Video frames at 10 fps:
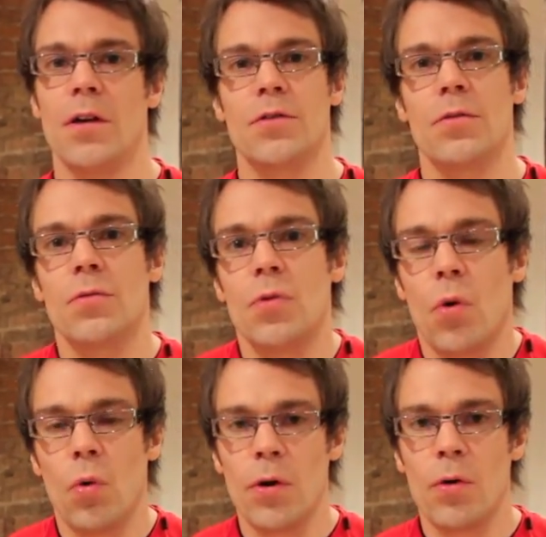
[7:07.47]
So
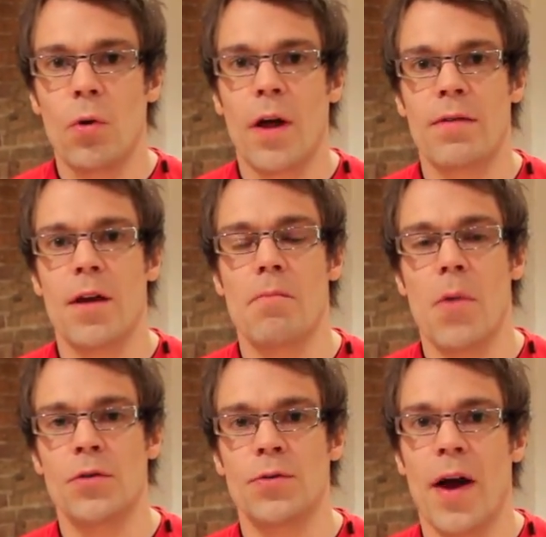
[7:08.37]
all in all, I think
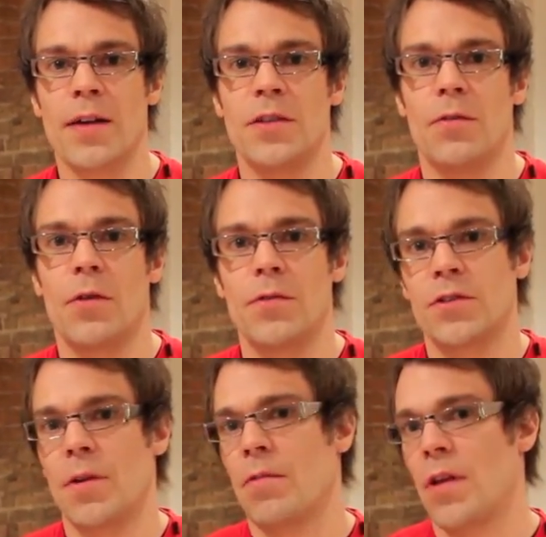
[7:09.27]
MOTOACTV
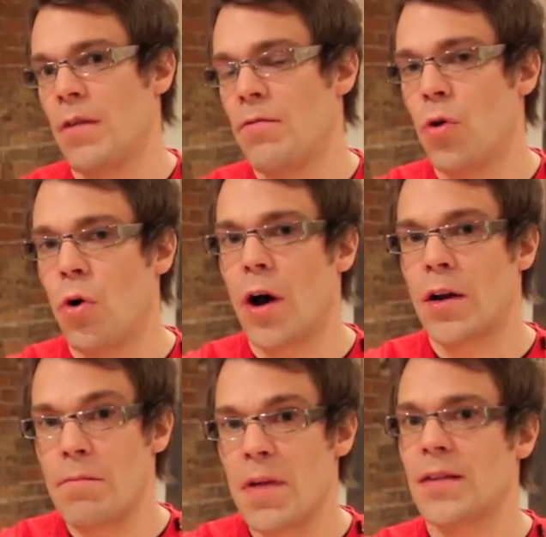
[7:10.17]
offers something if you're a
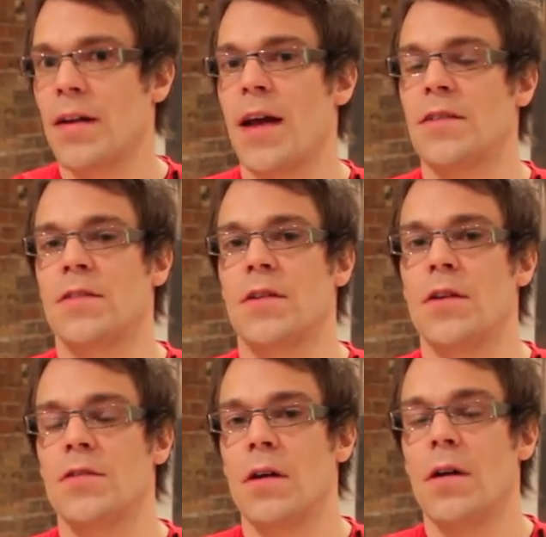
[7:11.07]
committed
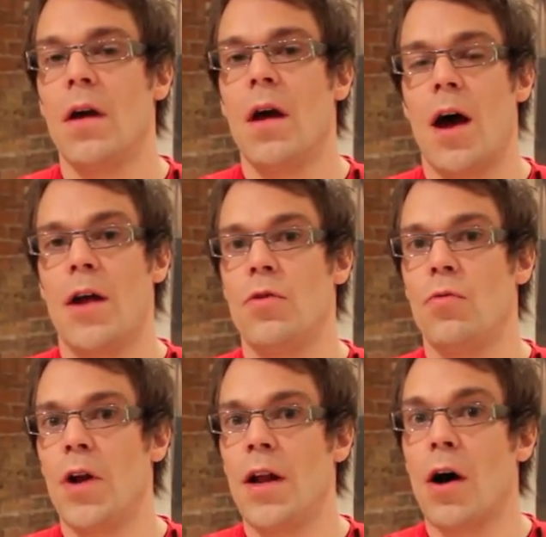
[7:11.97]
exerciser and
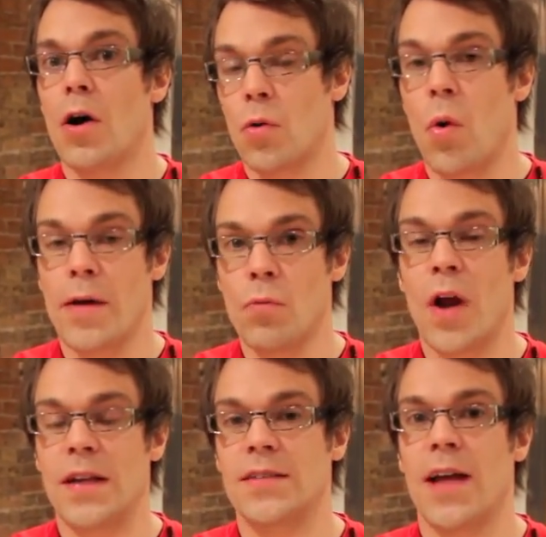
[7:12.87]
you really are quite
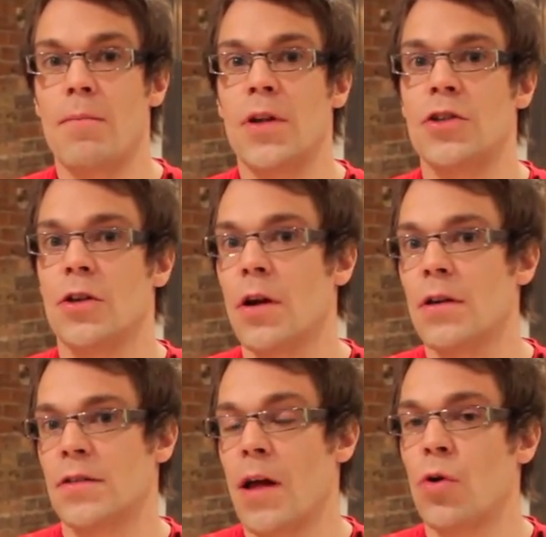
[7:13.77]
well established and
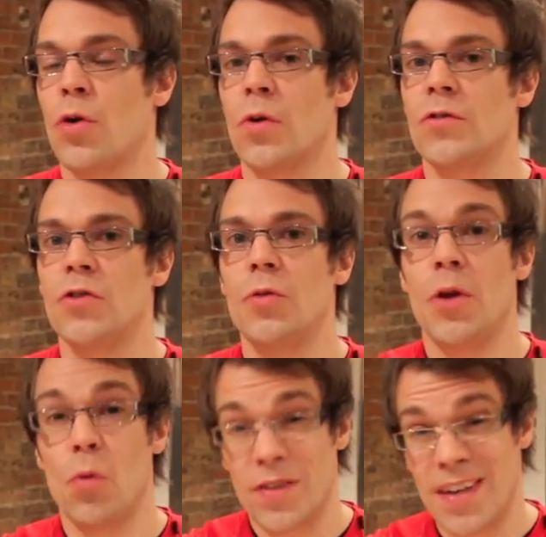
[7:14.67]
understand what you want to do,
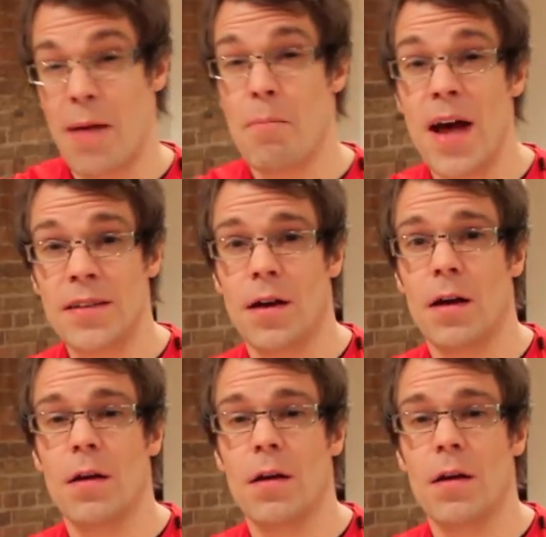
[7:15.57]
but you want to get better.